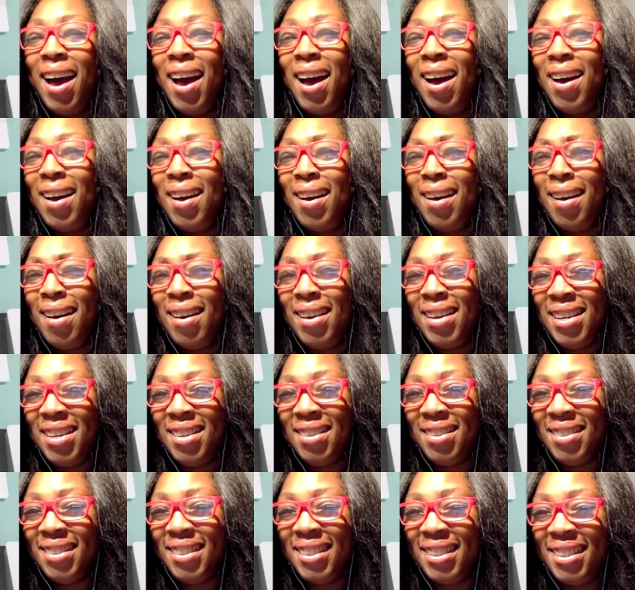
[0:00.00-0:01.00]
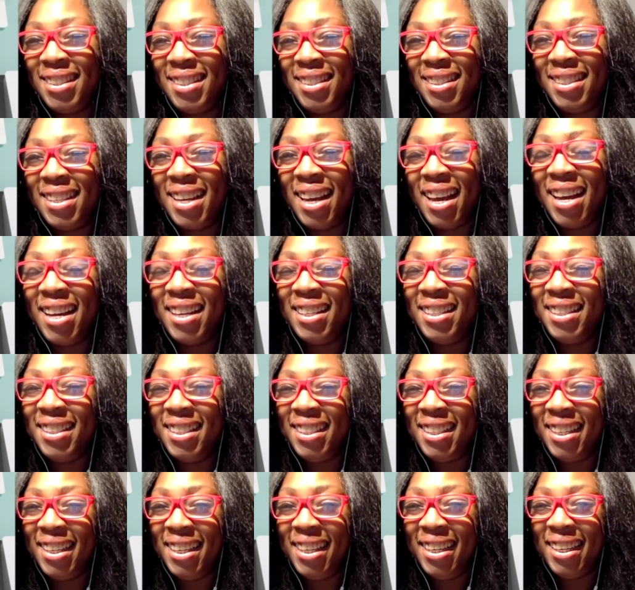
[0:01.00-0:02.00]
Ah, oh, you
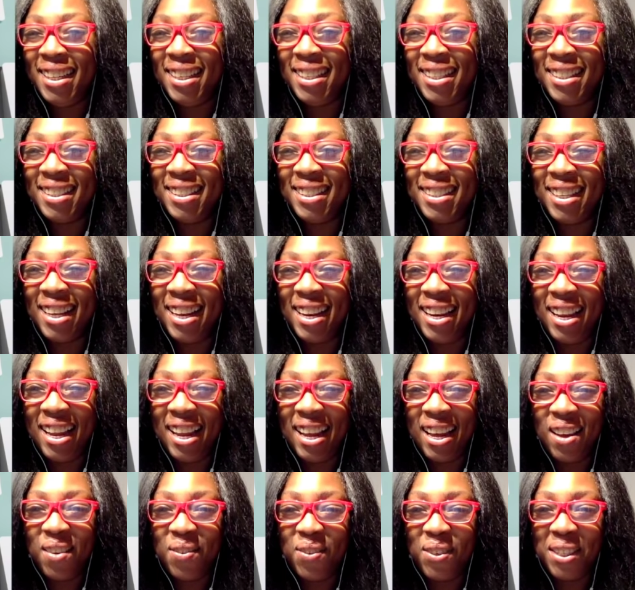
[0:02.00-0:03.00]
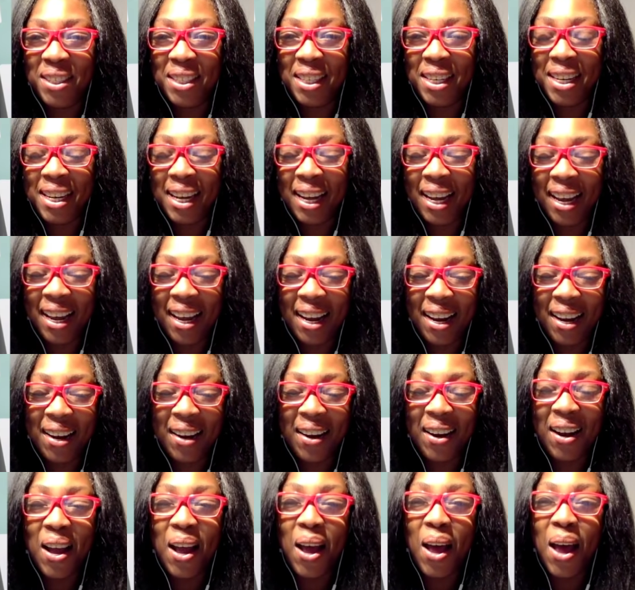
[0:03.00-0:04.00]
Saggies, the love is in the
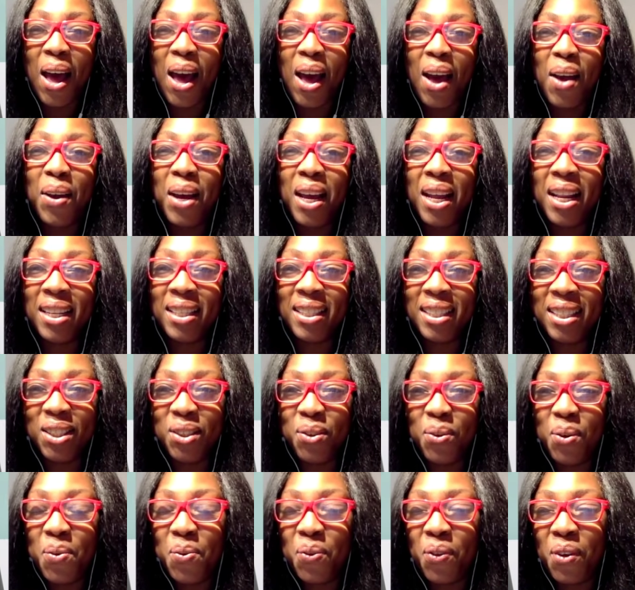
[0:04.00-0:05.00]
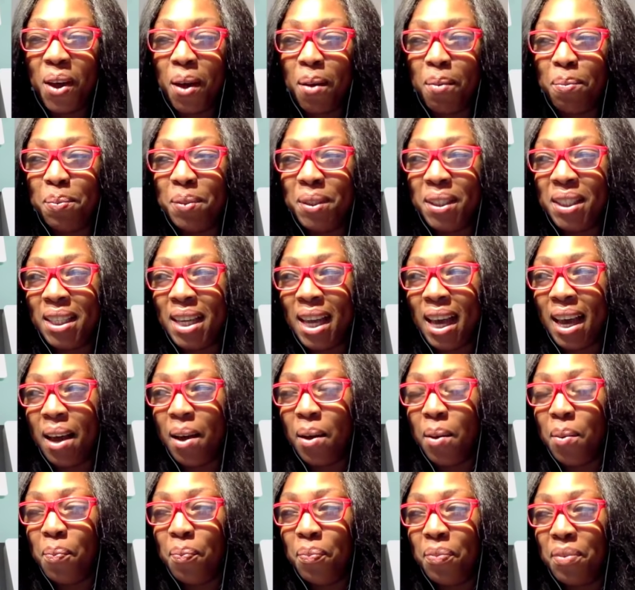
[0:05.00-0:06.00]
hair. Okay, the Two of Cups,
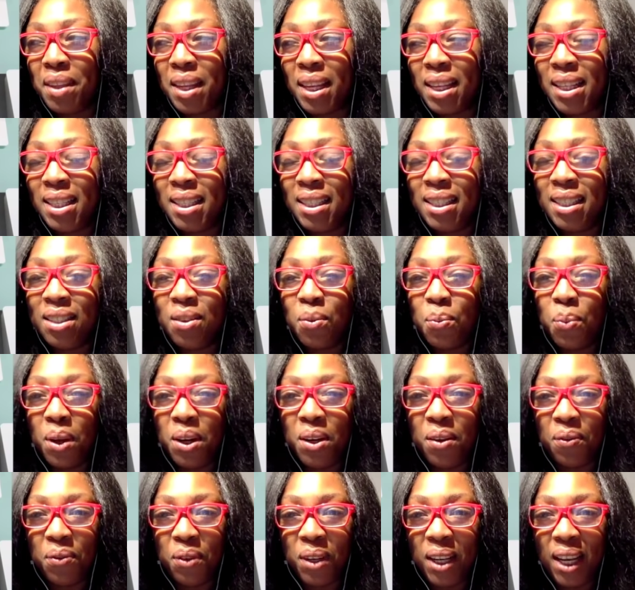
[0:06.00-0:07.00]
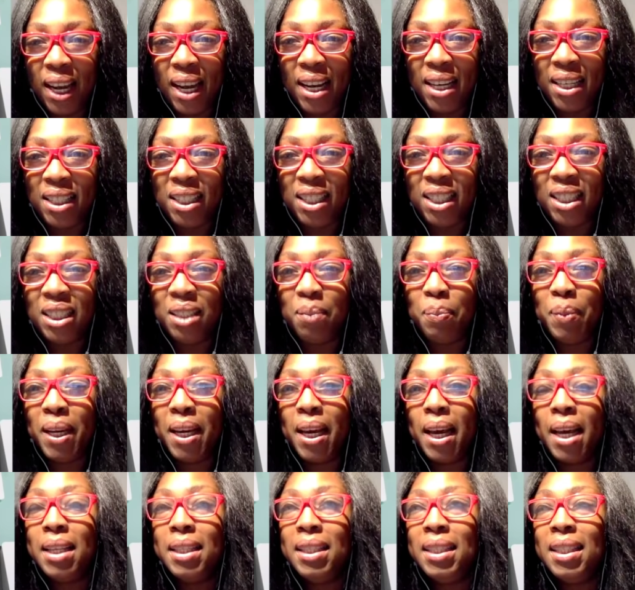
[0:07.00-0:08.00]
this is a wonderful energy. It's
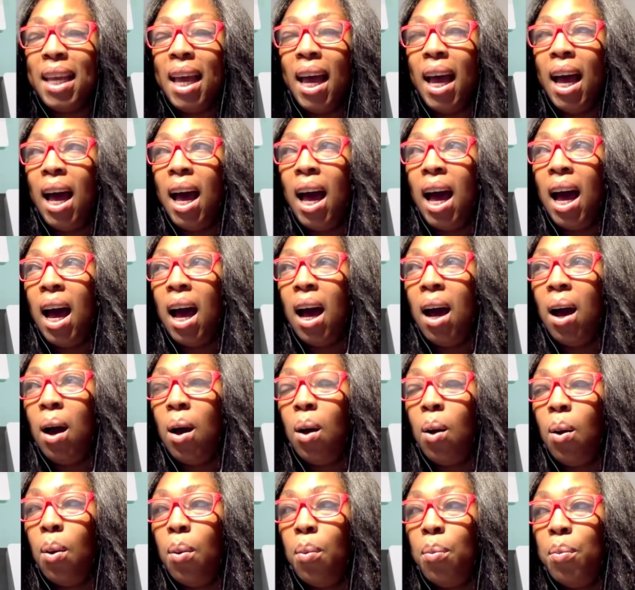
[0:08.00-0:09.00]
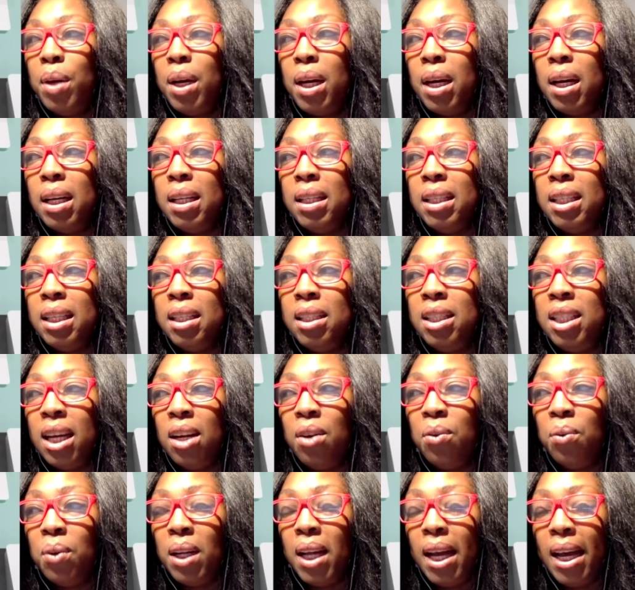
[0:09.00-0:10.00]
because the
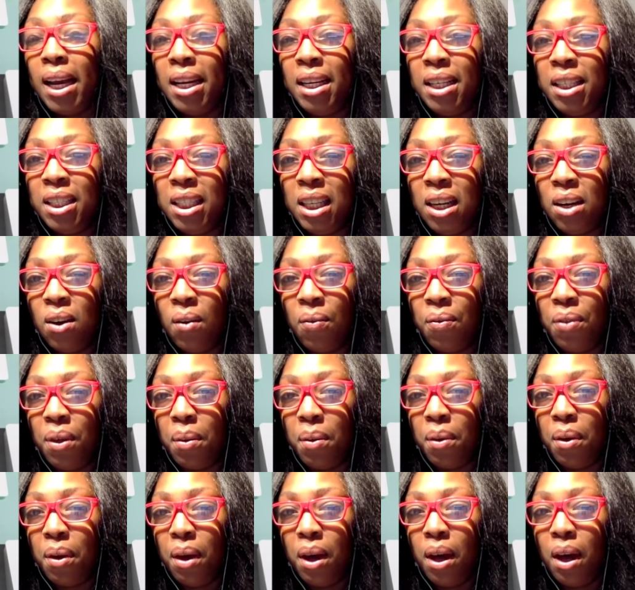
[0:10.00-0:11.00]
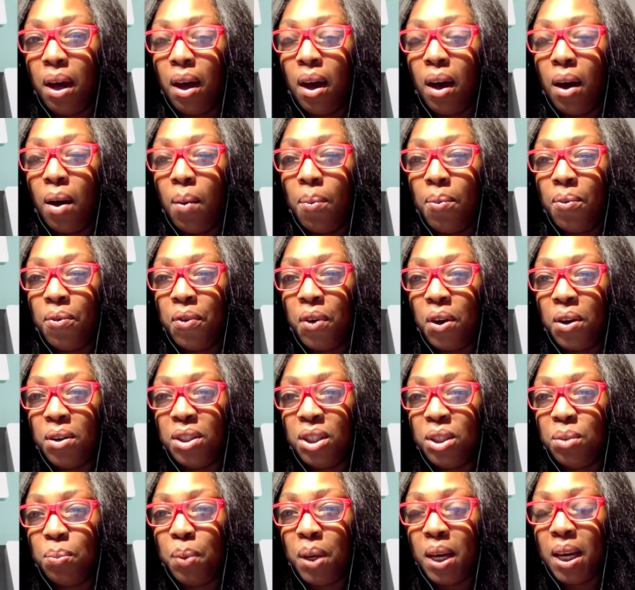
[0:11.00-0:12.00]
general energy of the
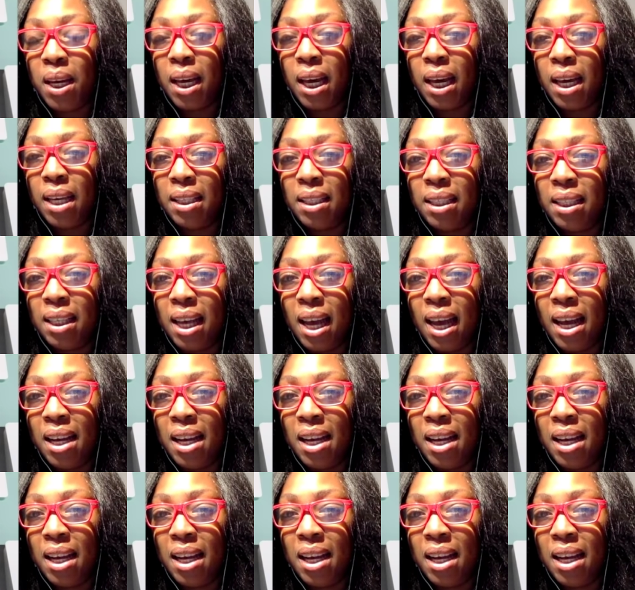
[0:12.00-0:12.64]
first week is the